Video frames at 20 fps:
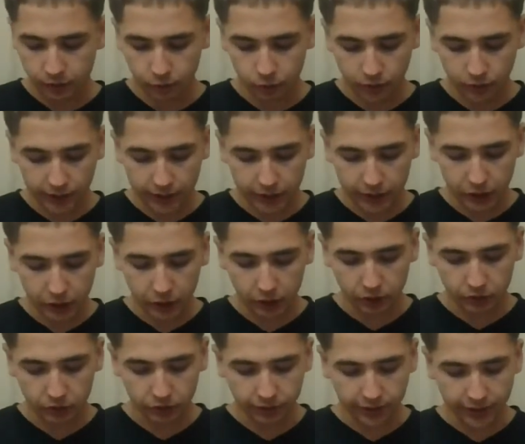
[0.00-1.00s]
reach
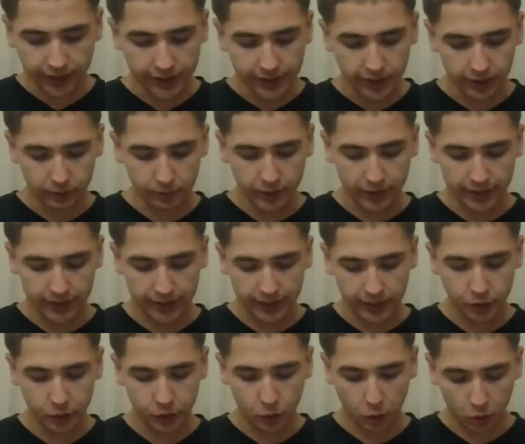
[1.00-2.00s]
freedom in
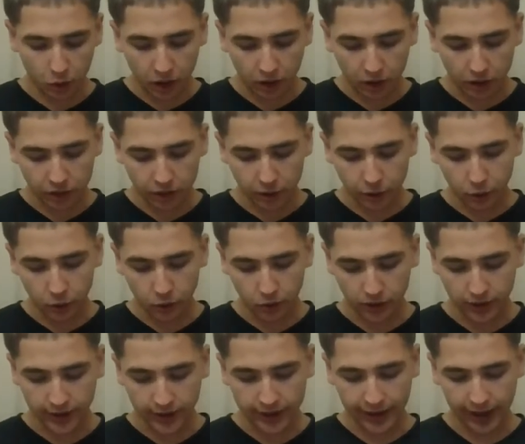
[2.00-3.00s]
the North
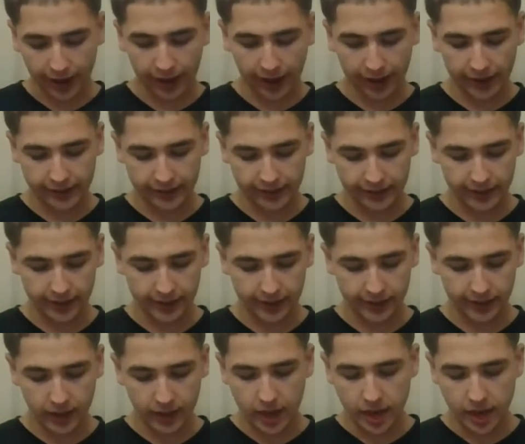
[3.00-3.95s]
or in Canada.